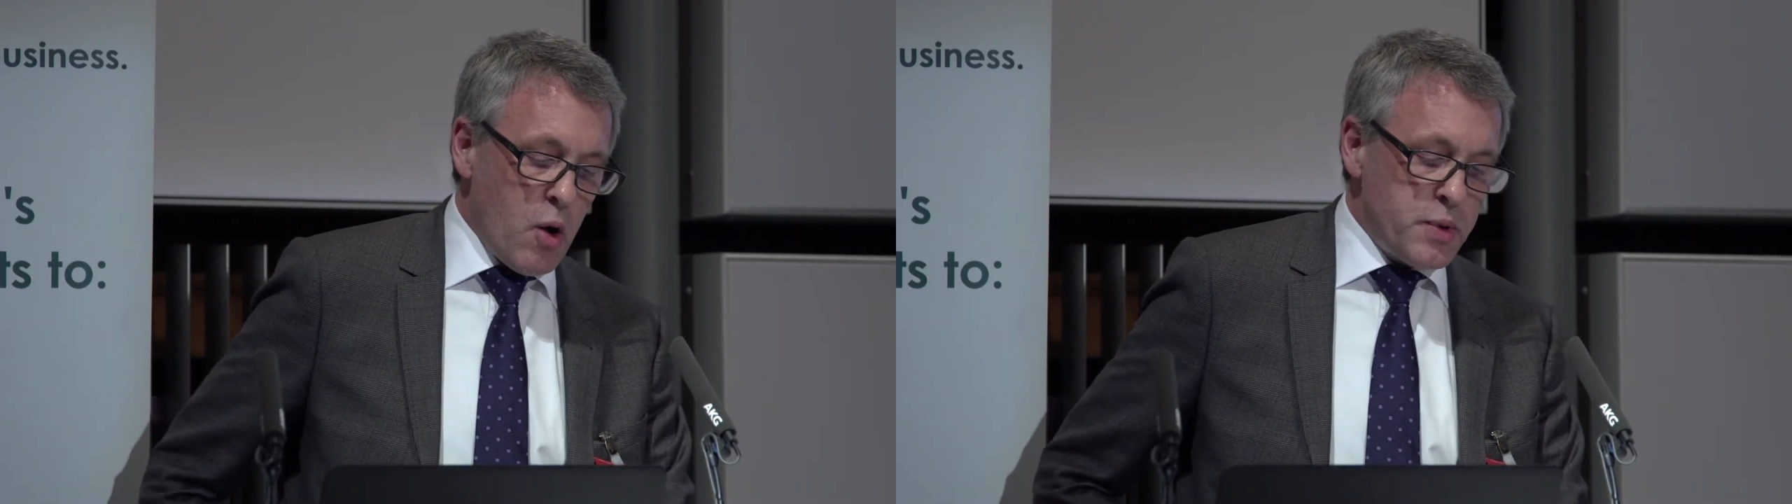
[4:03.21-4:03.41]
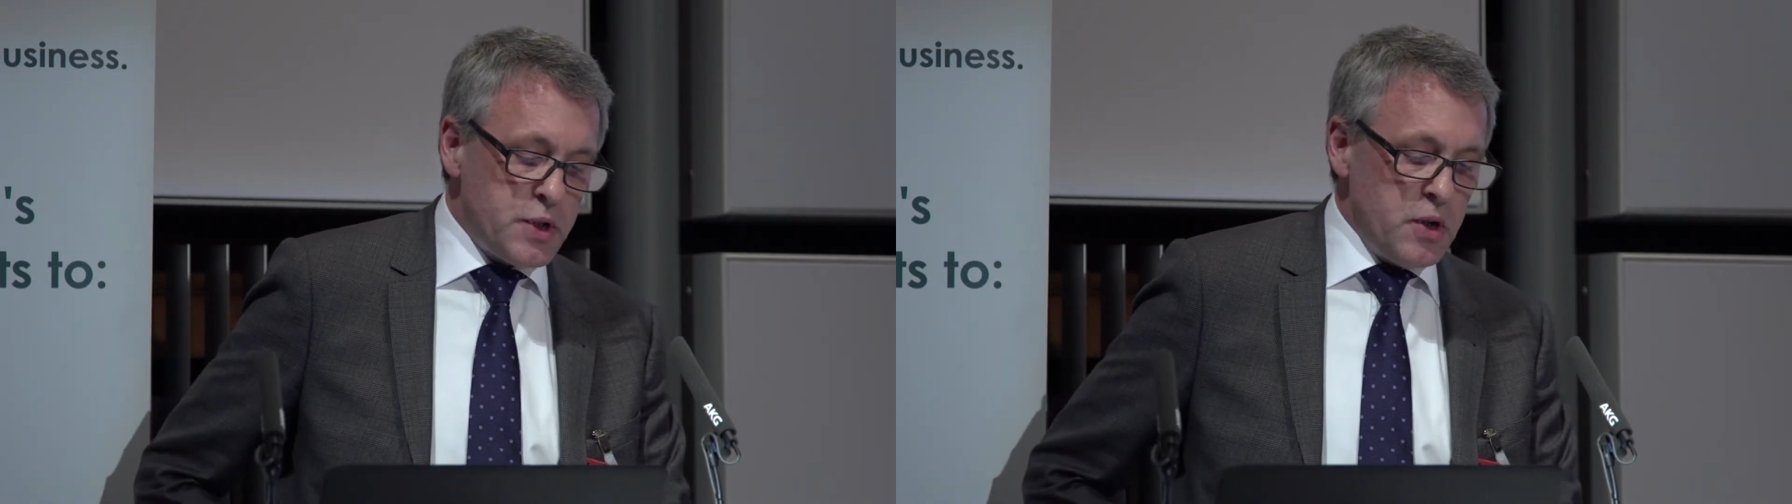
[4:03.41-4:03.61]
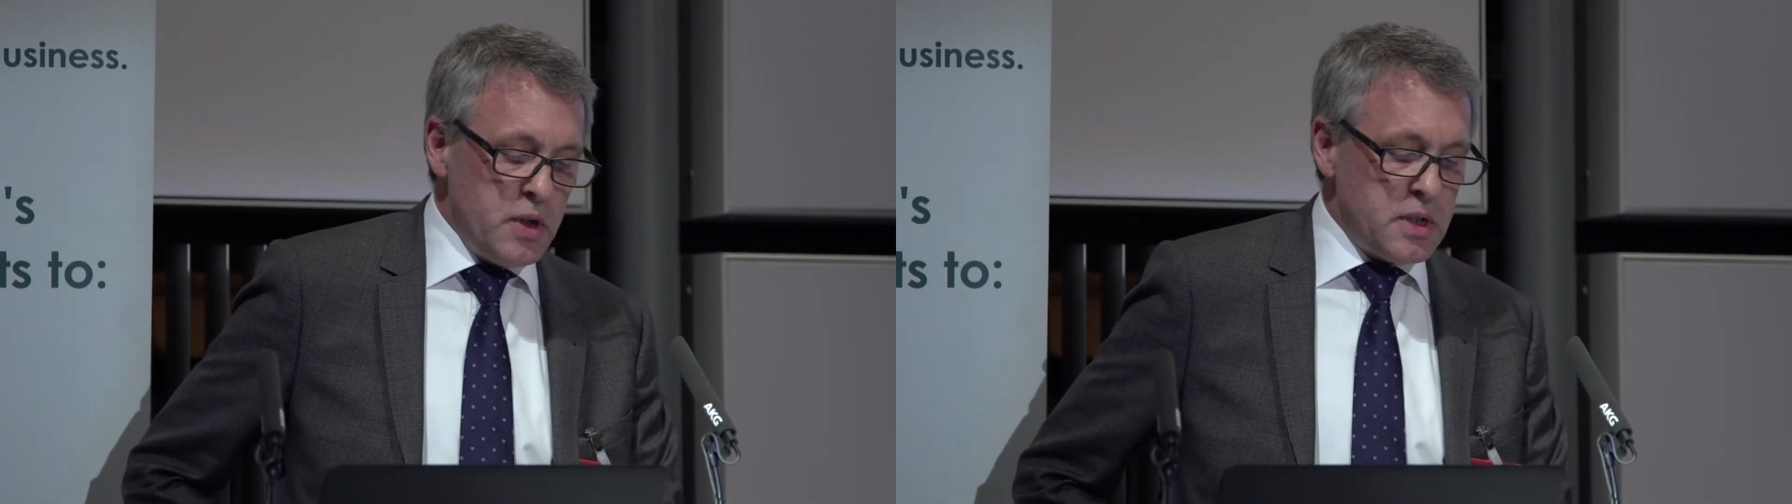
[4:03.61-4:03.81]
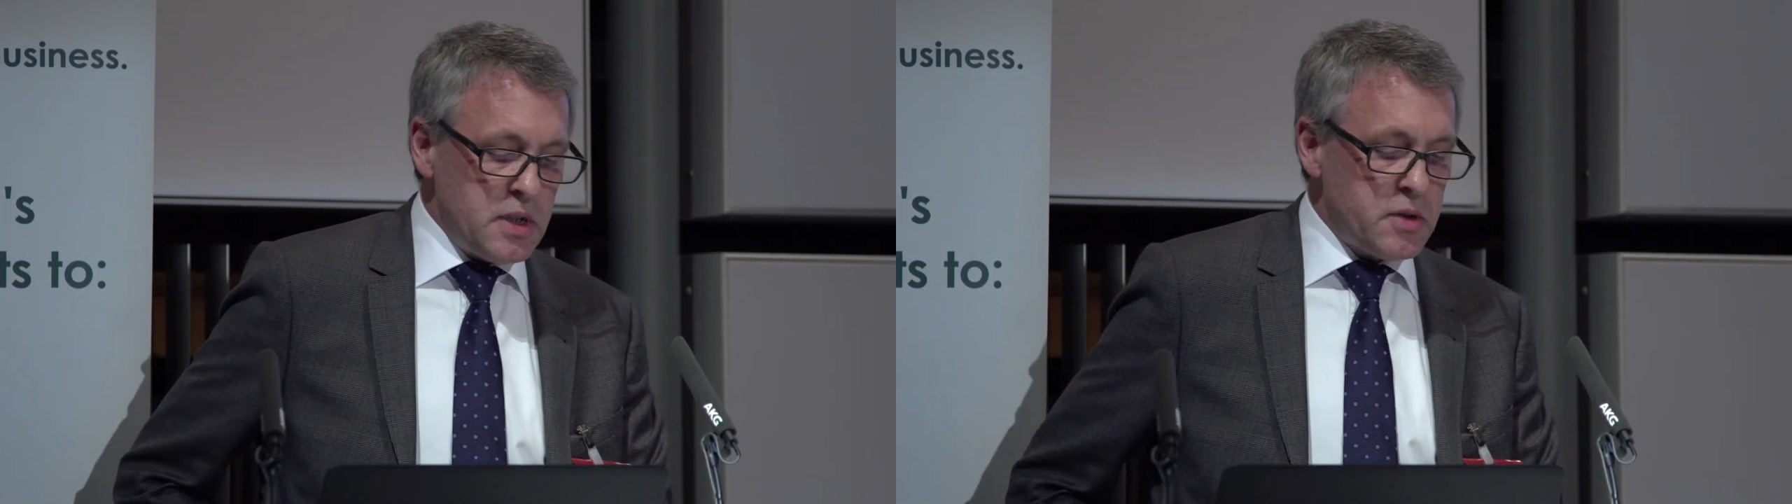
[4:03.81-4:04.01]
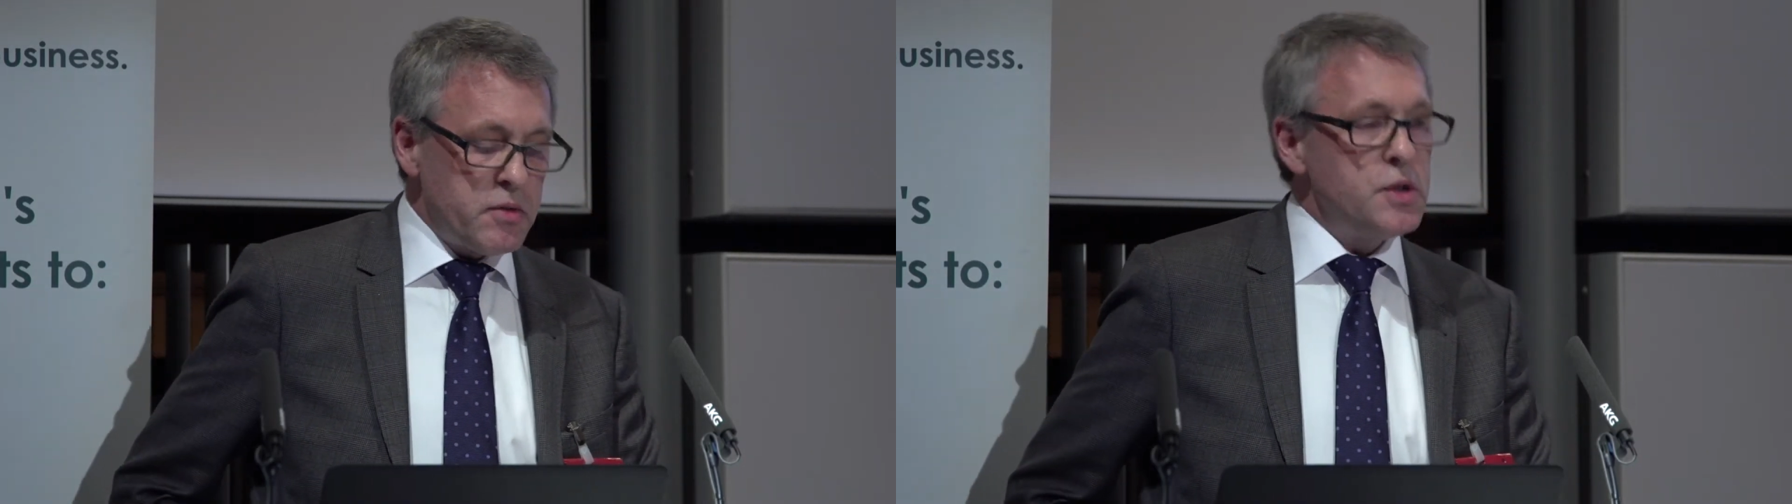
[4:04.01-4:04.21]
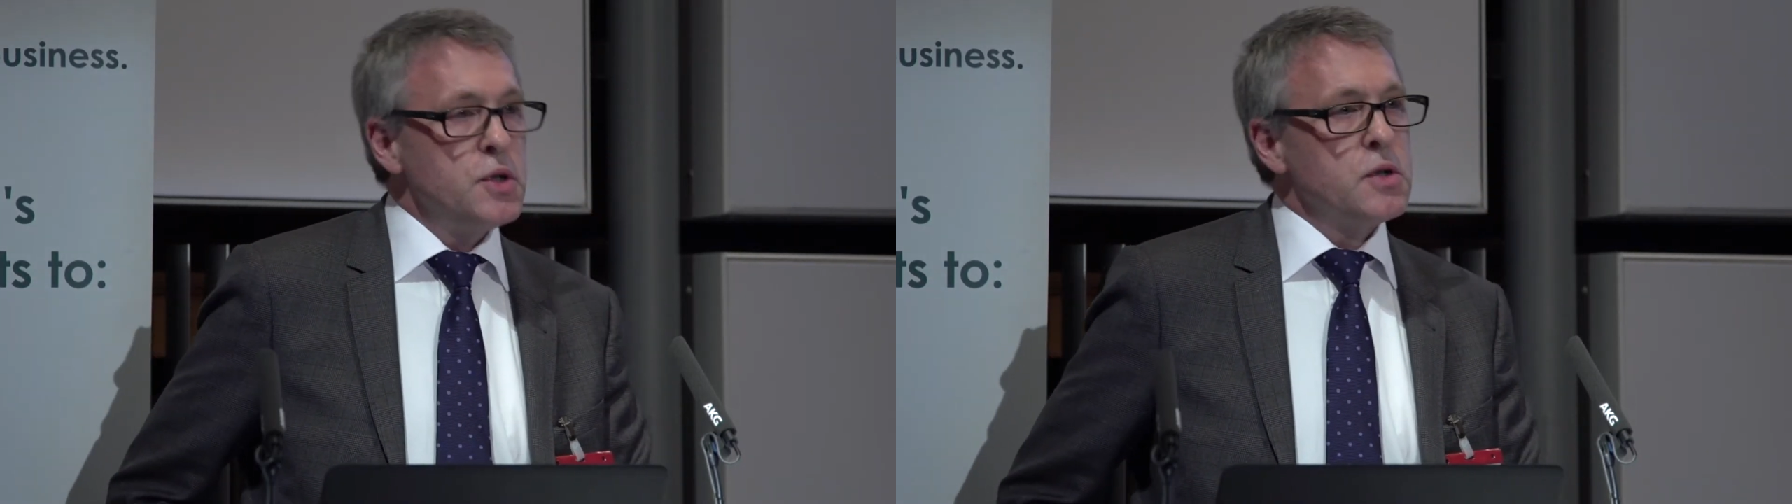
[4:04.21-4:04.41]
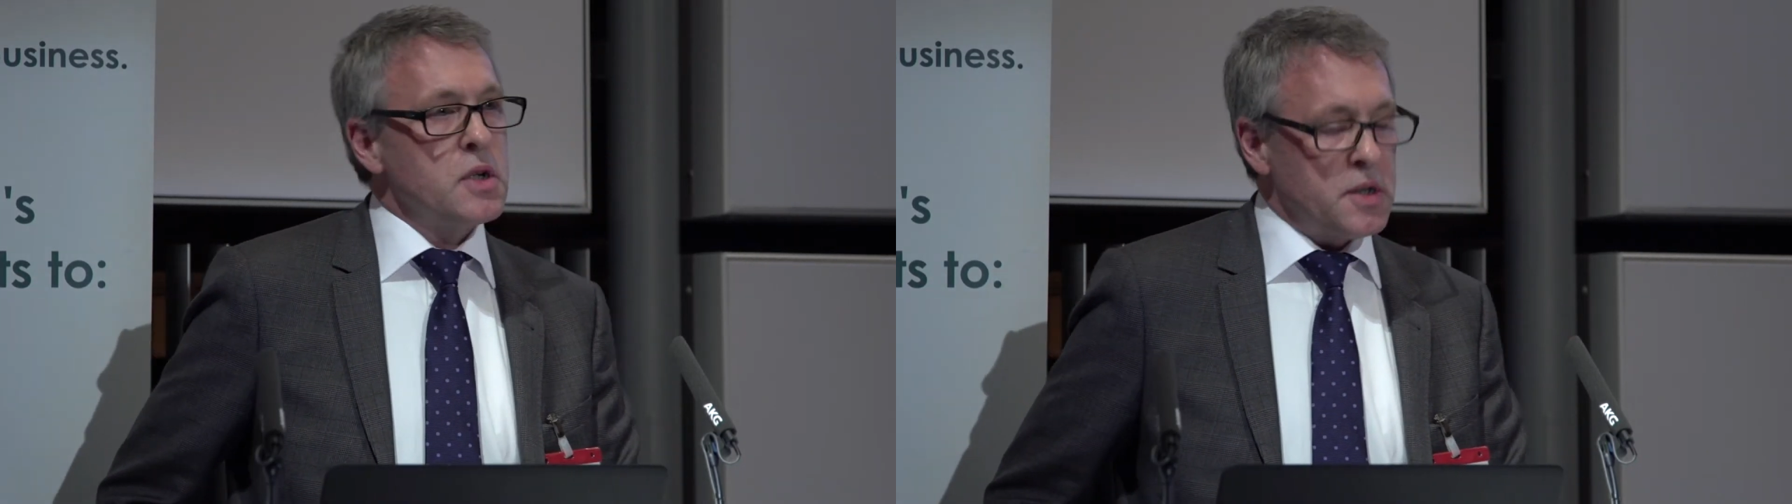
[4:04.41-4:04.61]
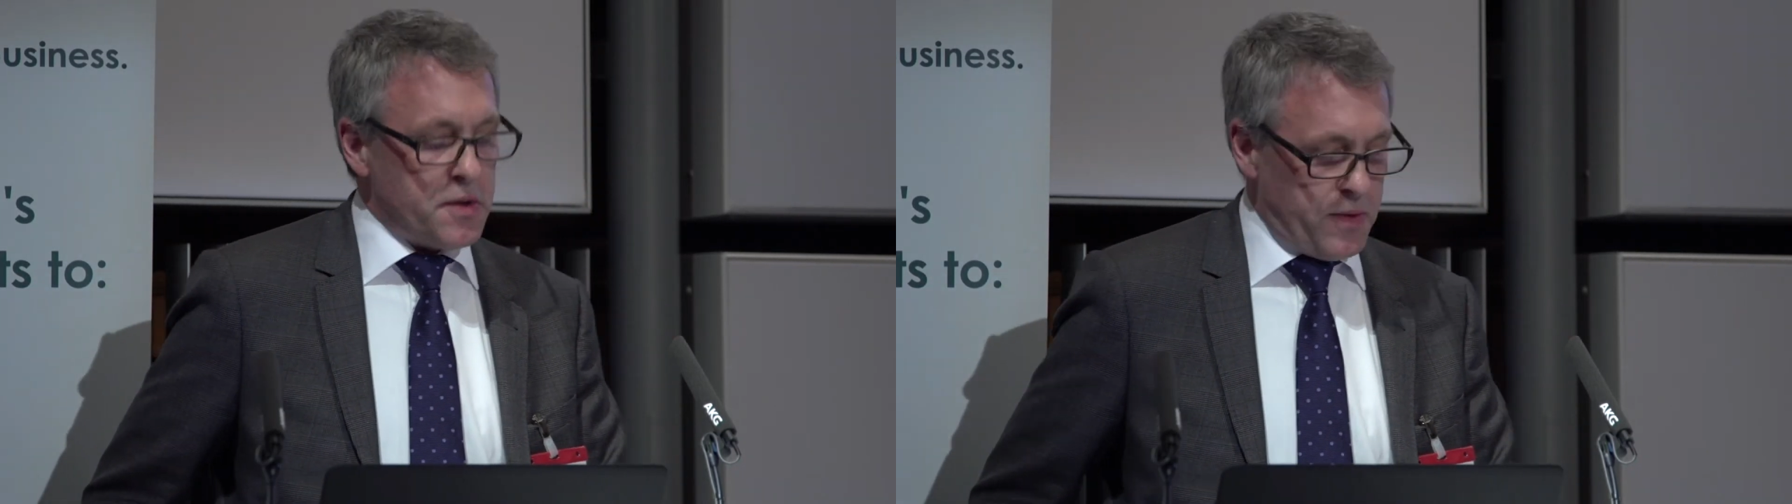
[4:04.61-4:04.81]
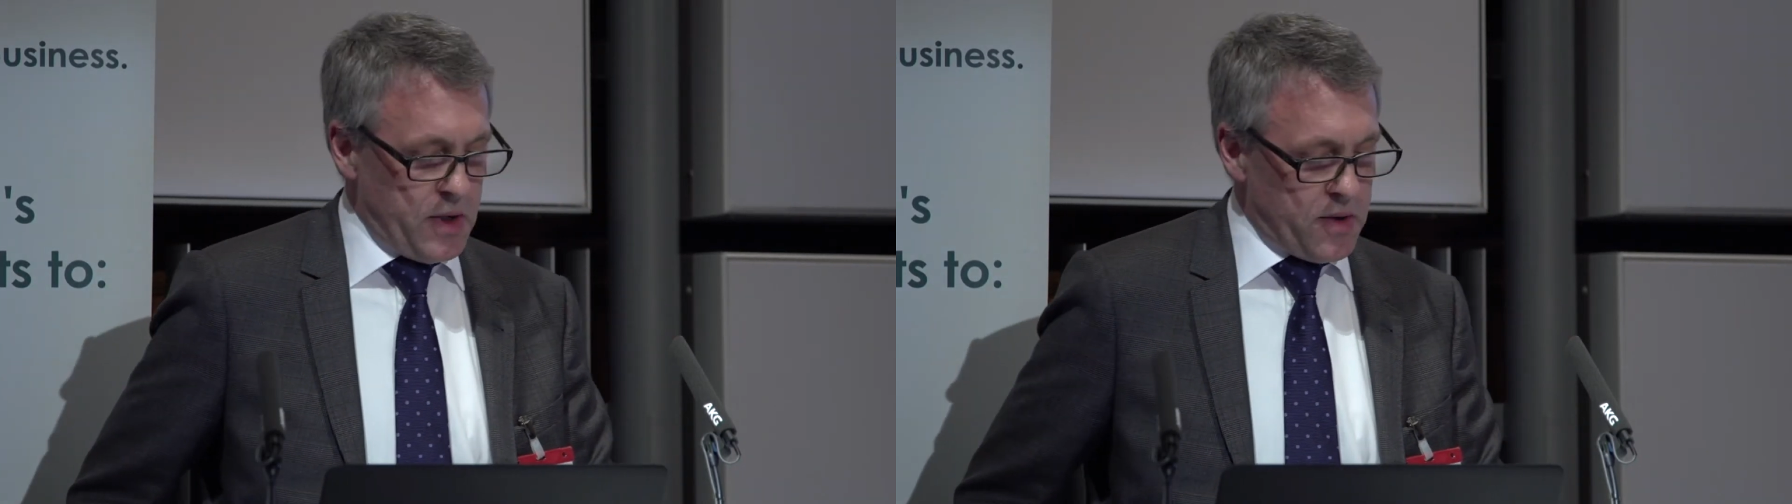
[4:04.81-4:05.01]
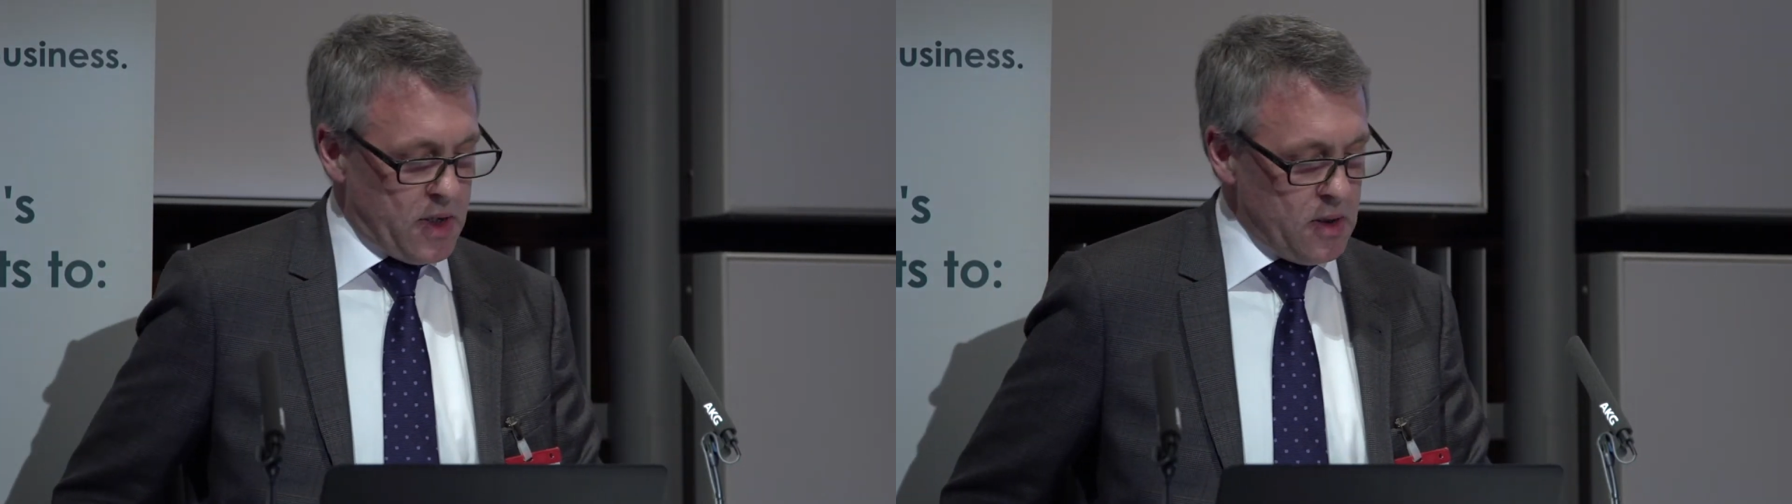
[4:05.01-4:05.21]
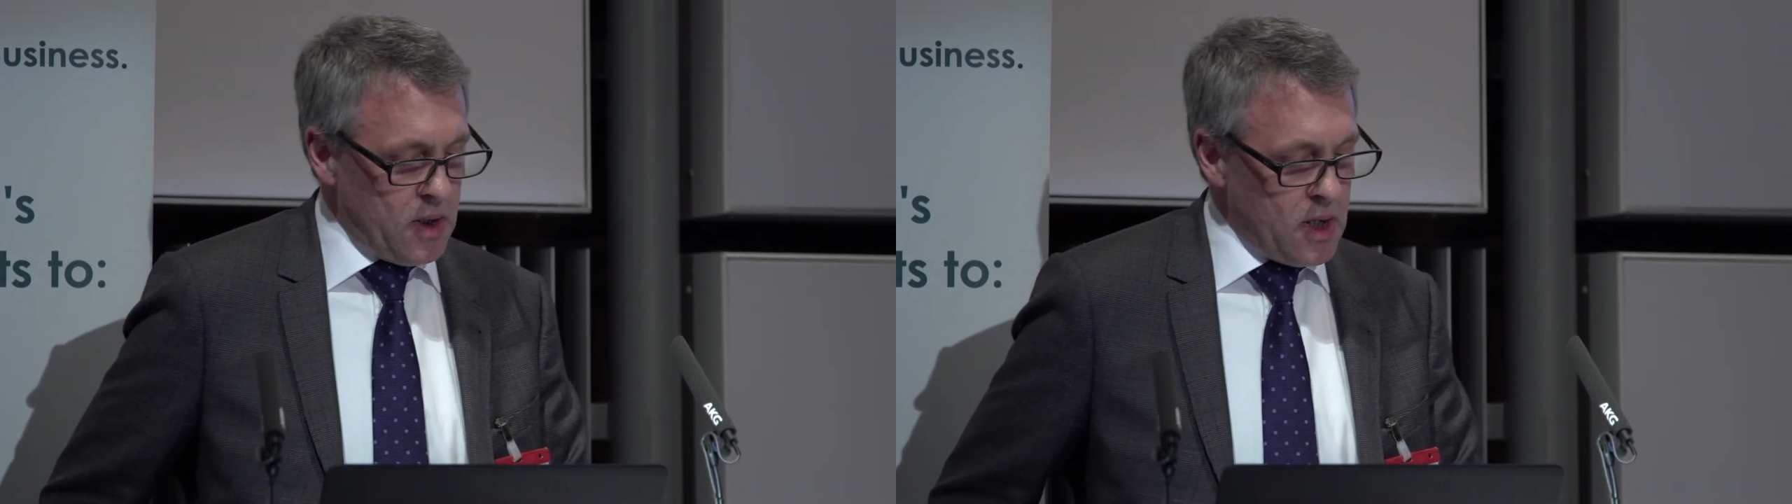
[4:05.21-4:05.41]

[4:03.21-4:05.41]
opportunities to reduce costs further